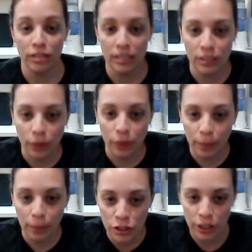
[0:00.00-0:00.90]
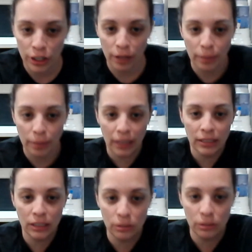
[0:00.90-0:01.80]
So I'm going to share my
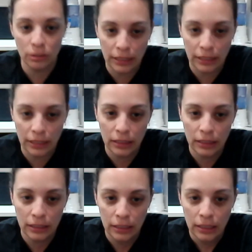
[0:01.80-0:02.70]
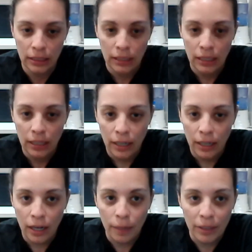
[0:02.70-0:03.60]
screen.
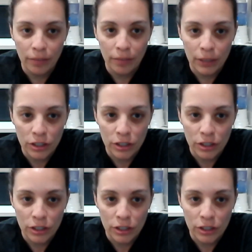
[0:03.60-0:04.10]
Give me just a